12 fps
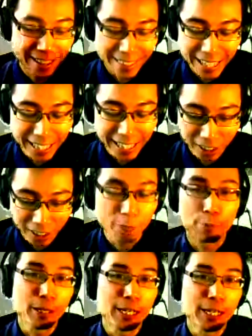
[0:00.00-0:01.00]
that I love
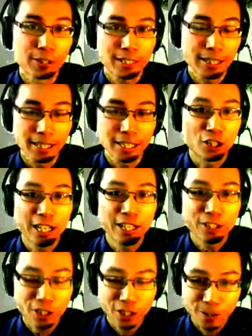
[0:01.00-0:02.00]
about Pinterest that they
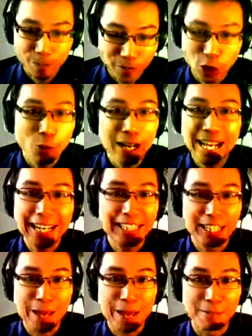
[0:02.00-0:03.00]
changed. Go ahead and
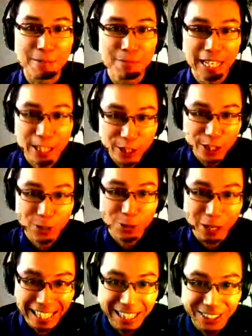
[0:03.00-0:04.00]
spam in a good way,
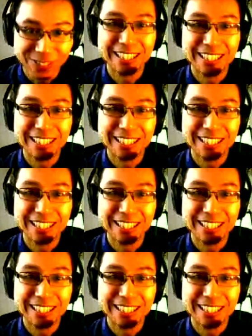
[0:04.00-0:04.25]
in a good way.